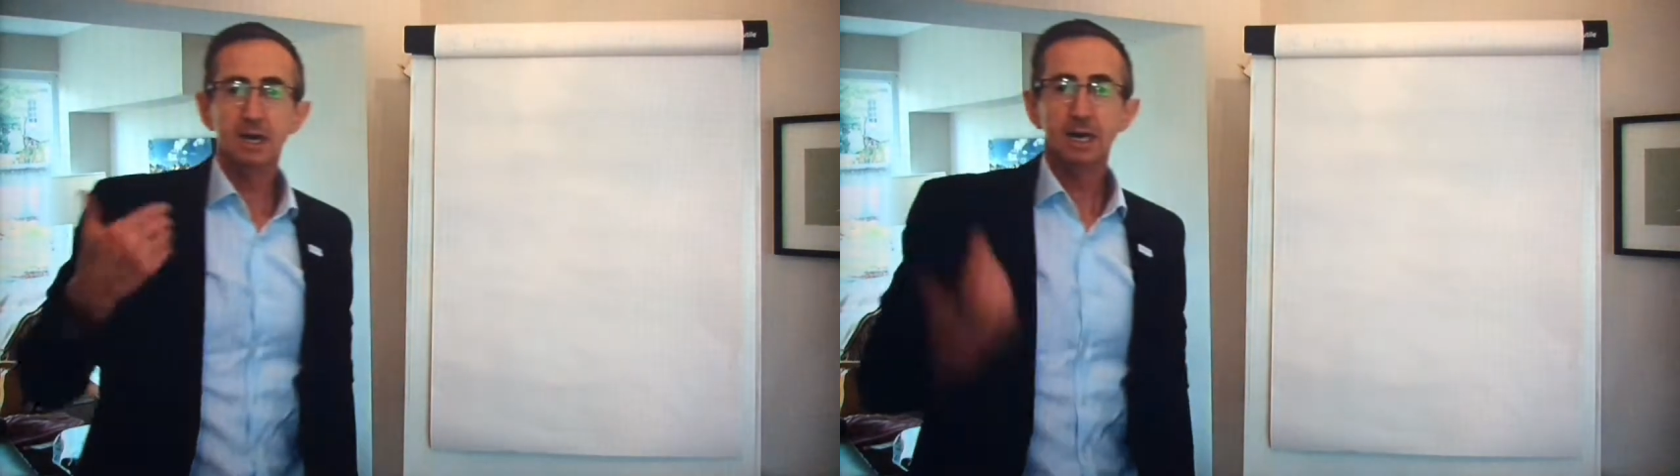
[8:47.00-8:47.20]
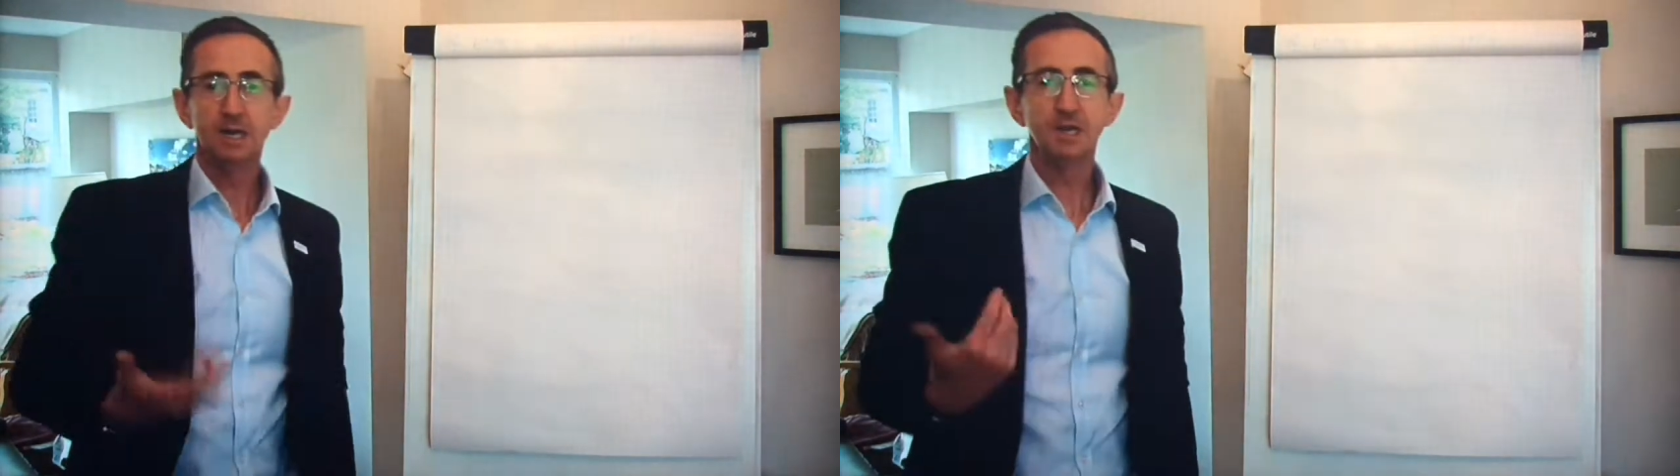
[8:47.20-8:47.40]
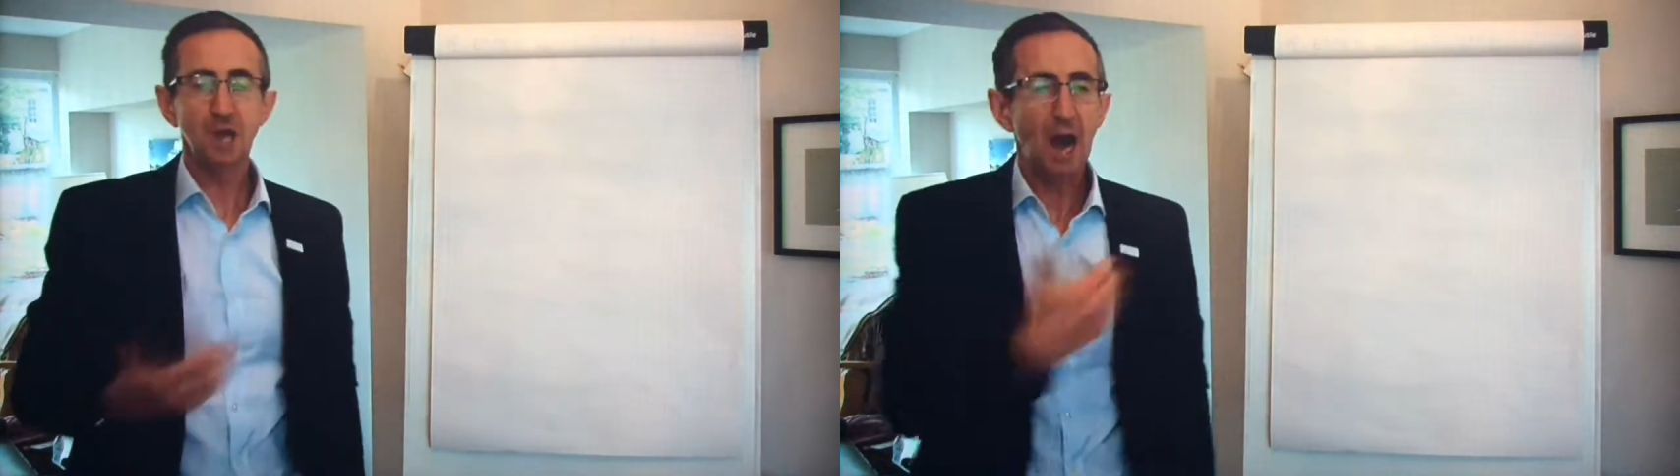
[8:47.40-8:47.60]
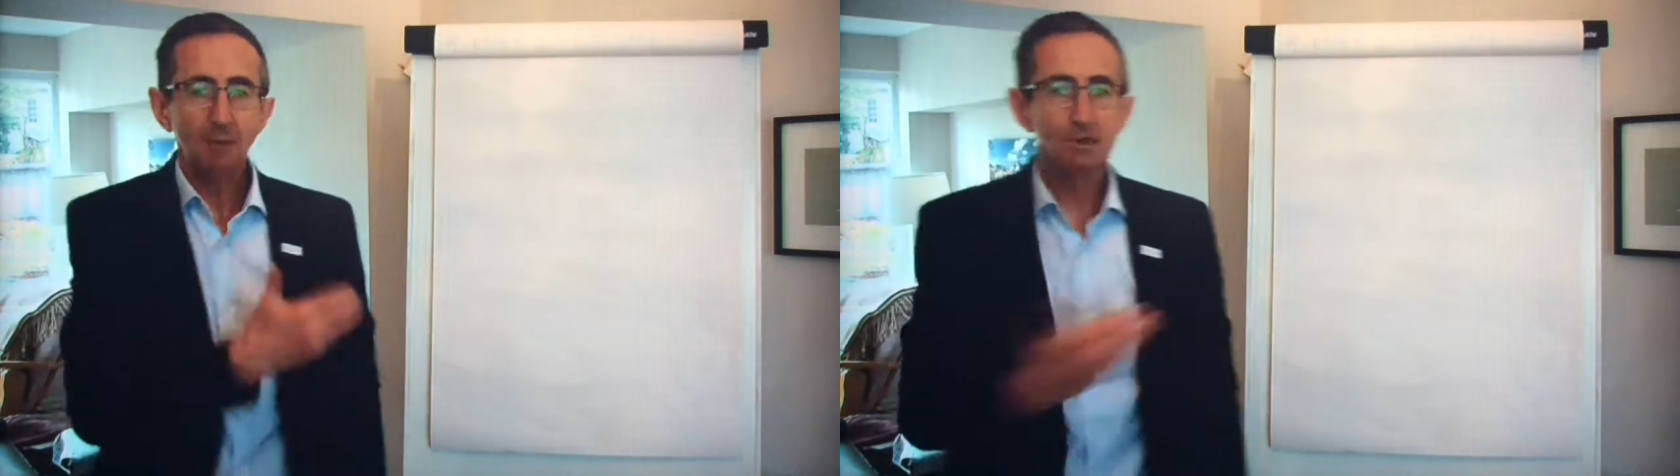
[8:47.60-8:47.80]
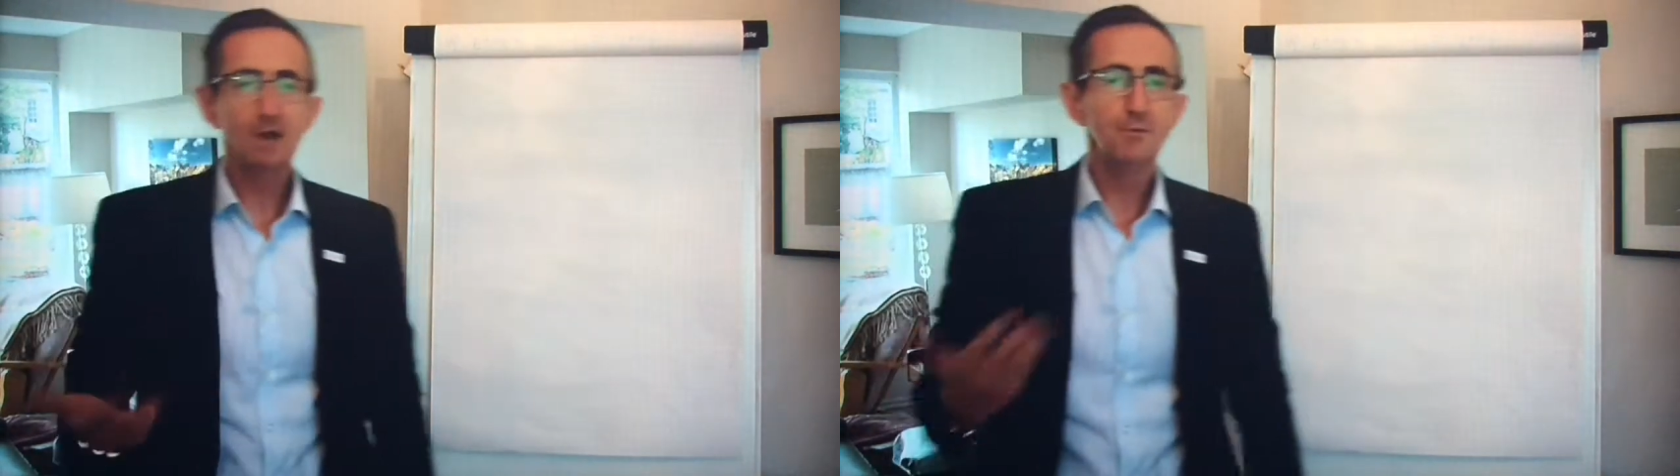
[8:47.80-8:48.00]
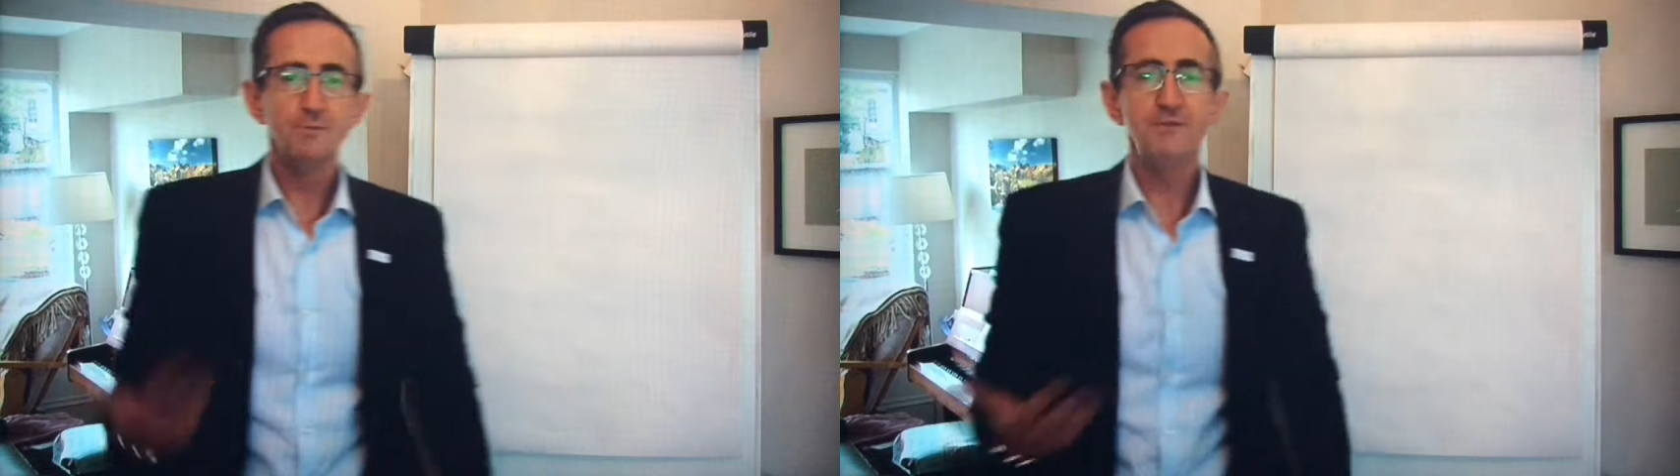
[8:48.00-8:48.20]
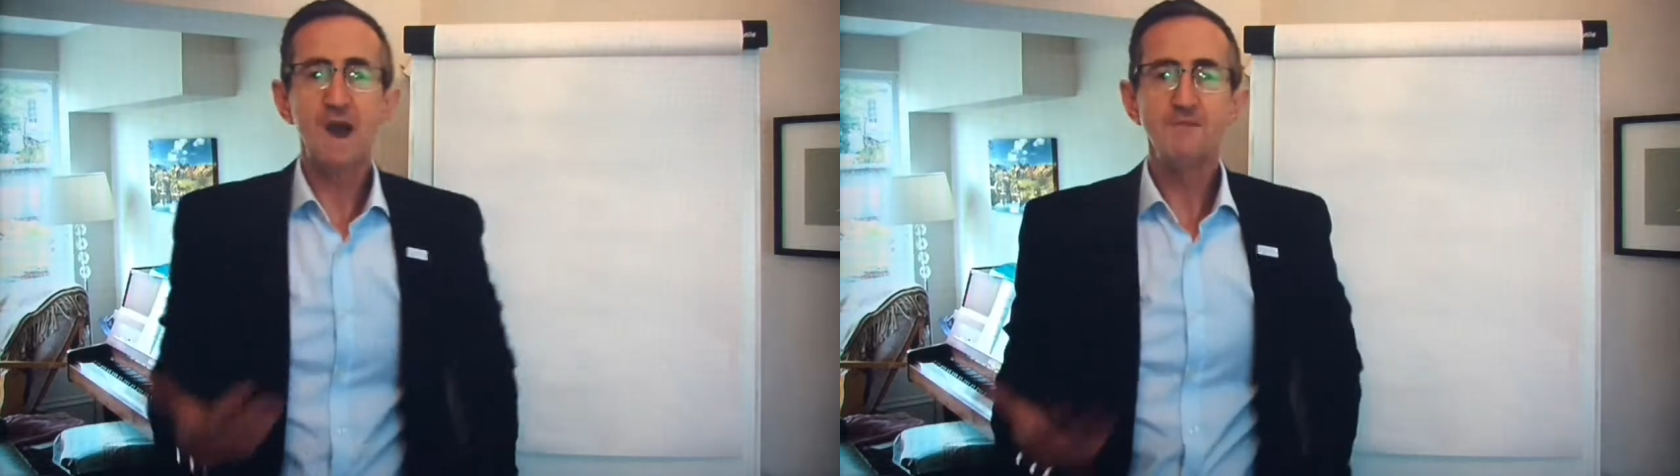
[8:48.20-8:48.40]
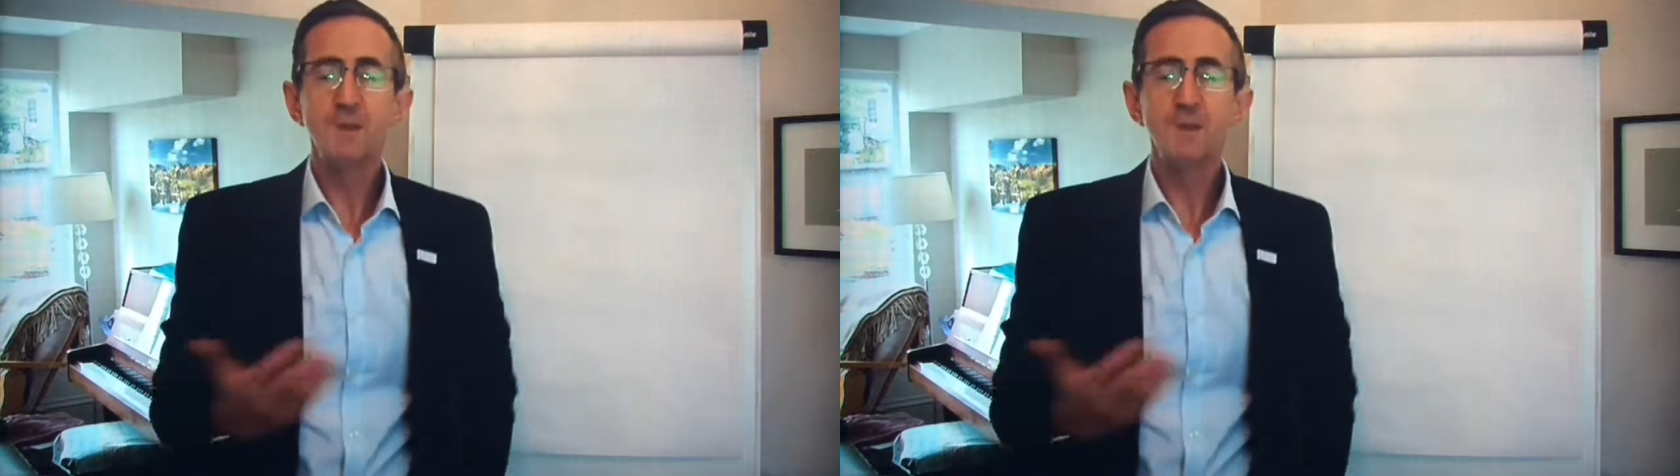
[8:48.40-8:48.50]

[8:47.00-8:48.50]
And I would give them 5